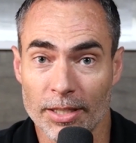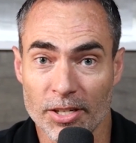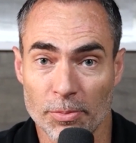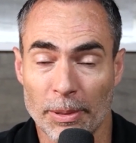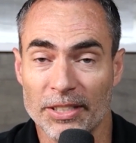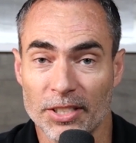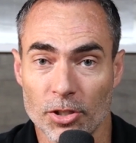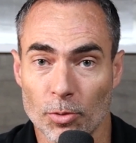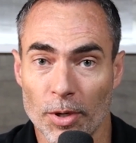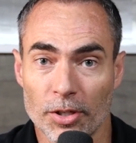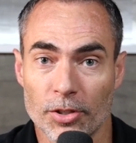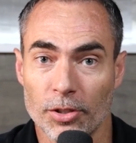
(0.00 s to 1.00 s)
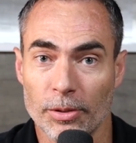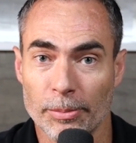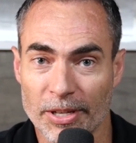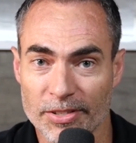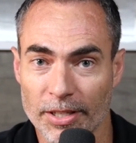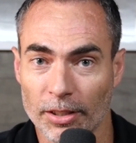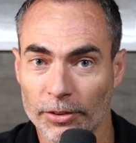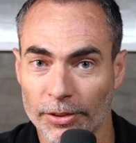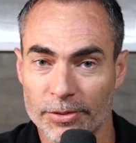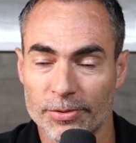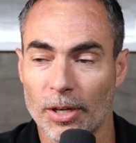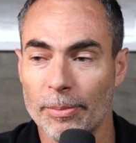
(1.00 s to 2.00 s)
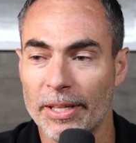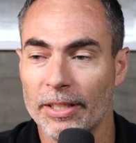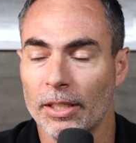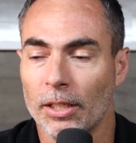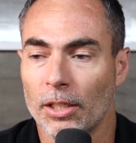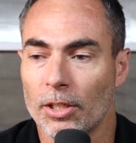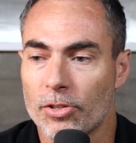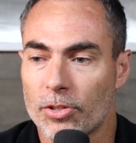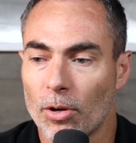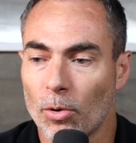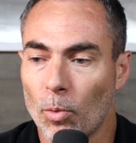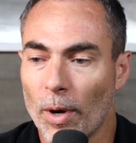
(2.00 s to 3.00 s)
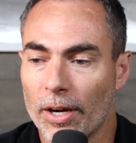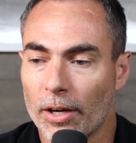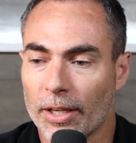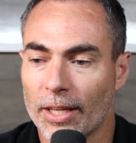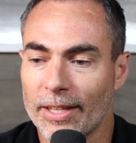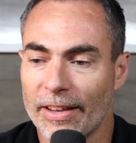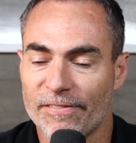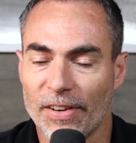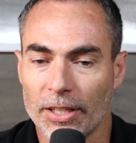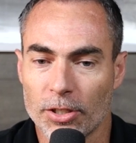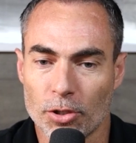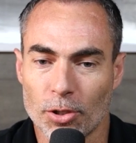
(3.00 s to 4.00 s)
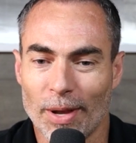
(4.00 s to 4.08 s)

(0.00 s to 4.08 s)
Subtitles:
They should pay attention to what you're doing because they can learn from it. So where can they find you? So